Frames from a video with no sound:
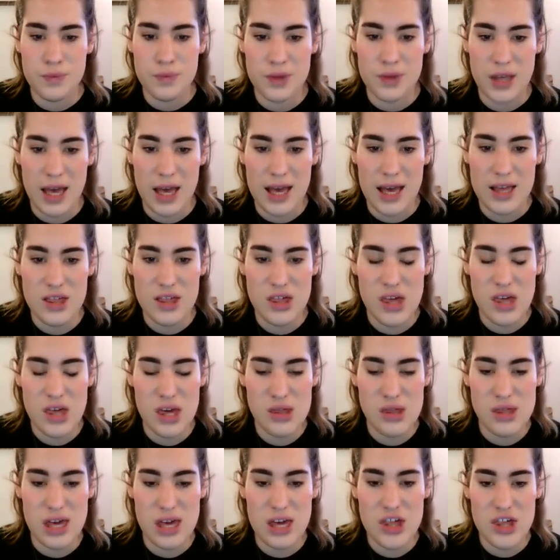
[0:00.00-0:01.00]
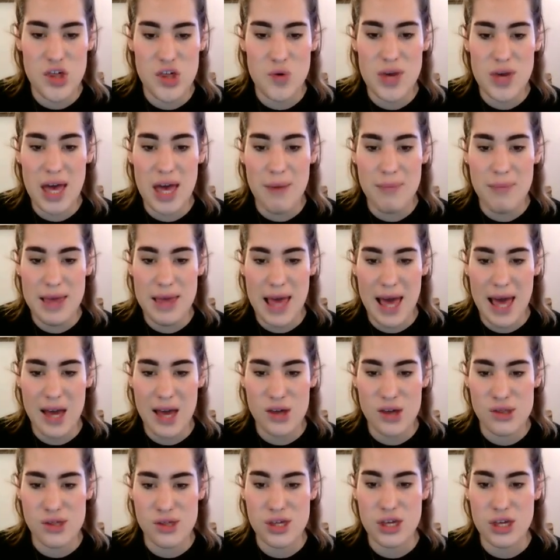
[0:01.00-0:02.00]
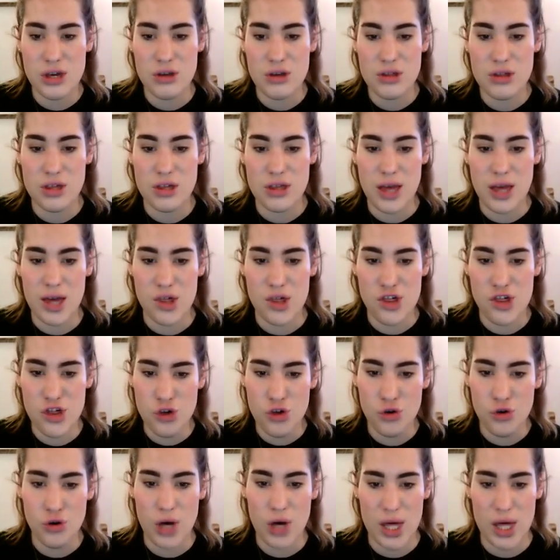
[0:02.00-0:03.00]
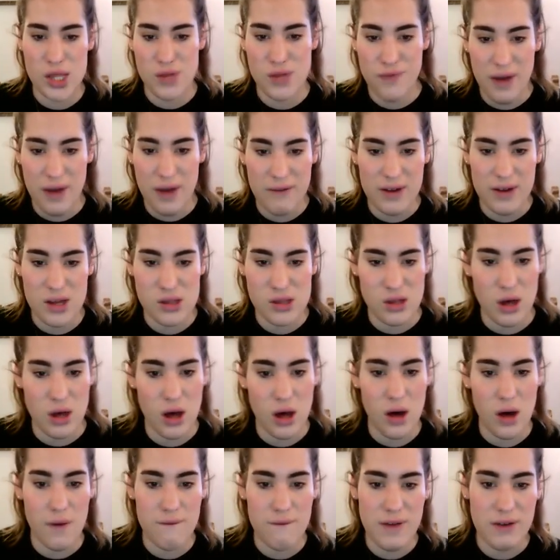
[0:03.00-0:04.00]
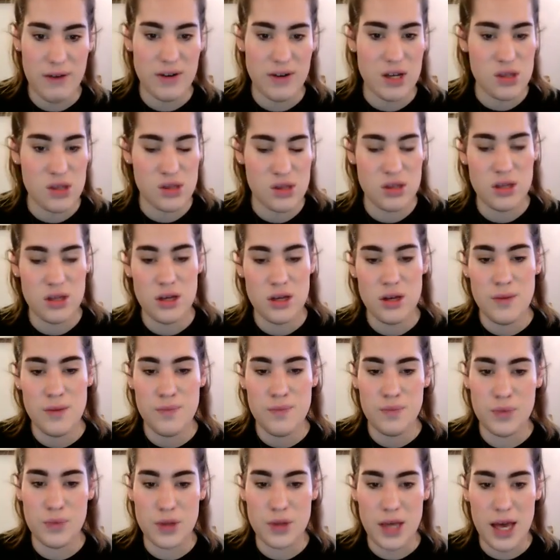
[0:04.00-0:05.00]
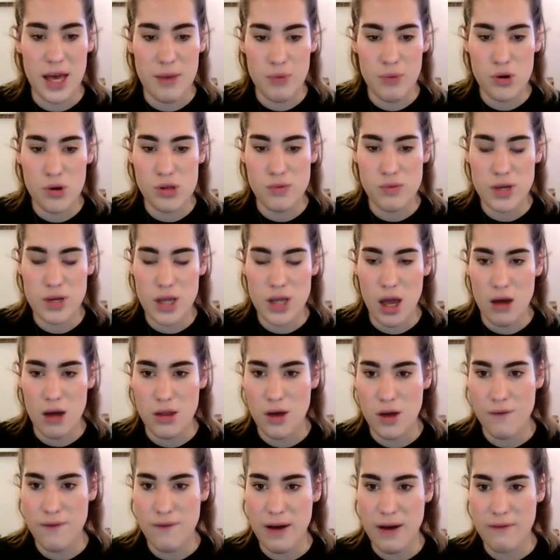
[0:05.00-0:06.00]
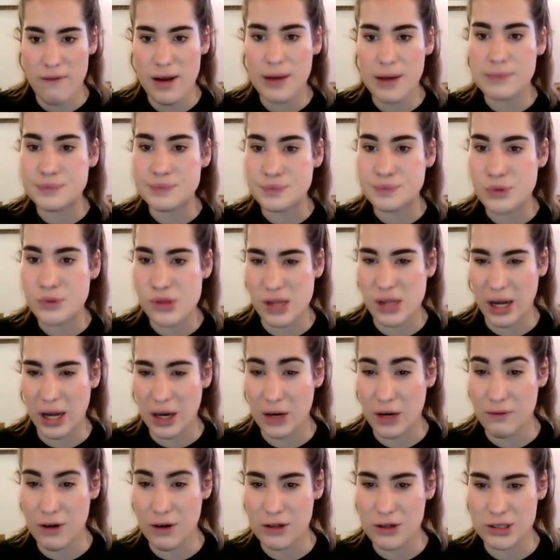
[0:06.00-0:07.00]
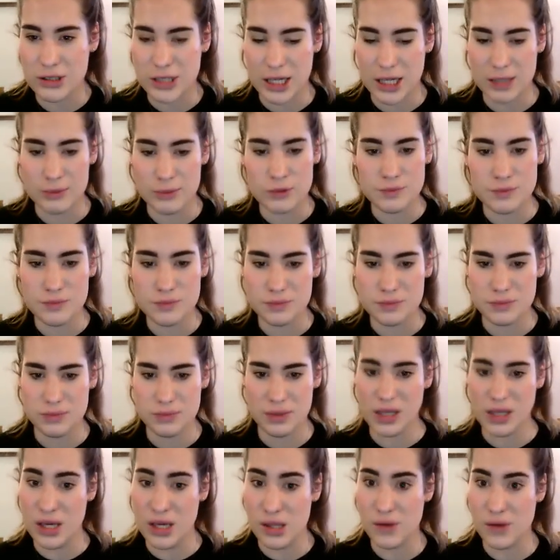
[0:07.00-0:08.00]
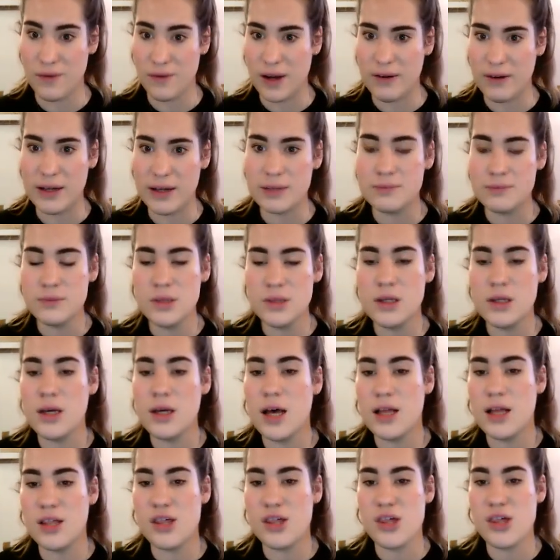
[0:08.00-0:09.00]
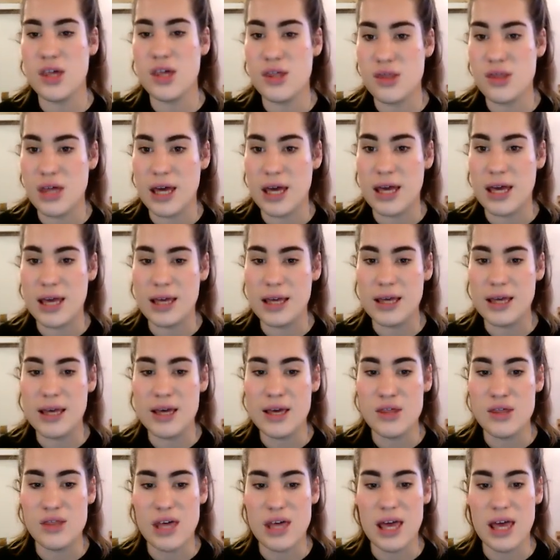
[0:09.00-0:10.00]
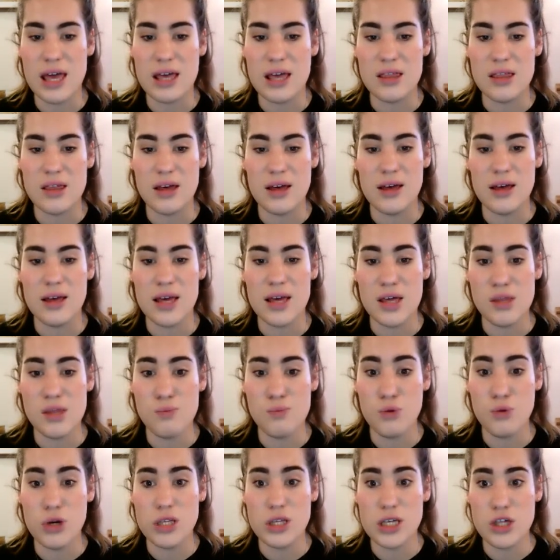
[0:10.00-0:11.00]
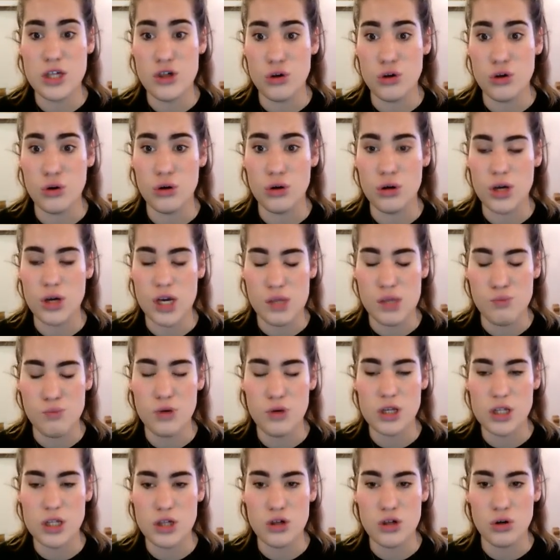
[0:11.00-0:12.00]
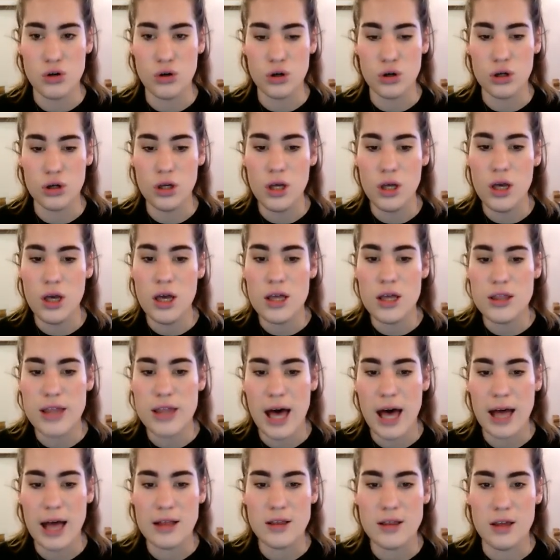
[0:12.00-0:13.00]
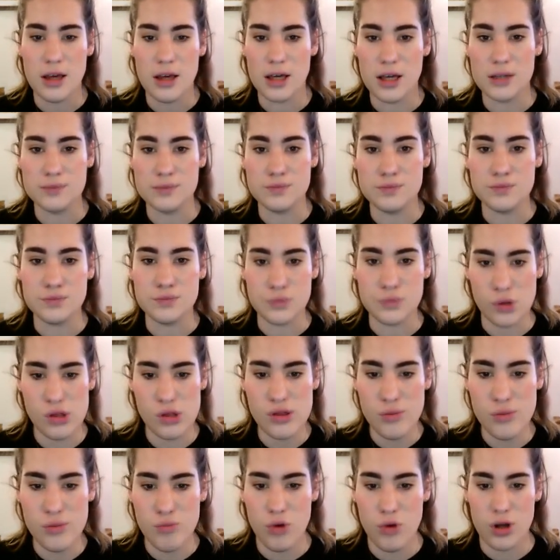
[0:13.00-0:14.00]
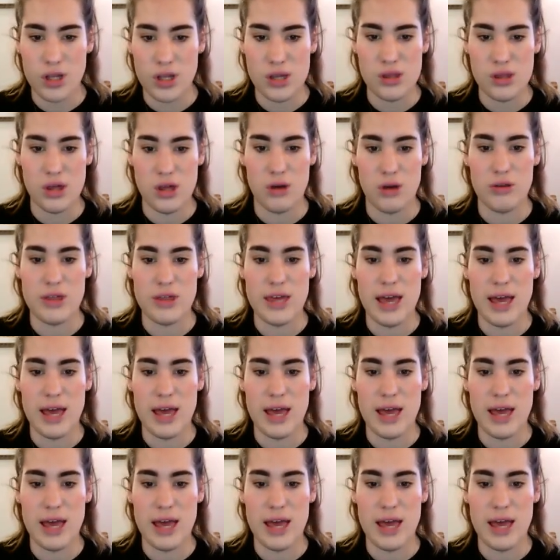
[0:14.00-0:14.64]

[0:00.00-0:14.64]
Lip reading: Okay, and he's saying, she'll get me executed as sure as ferrets are ferrets. Okay, because we know that a ferret, so like a rodent animal, is a ferret, and he's saying that he's pretty sure that someone is going to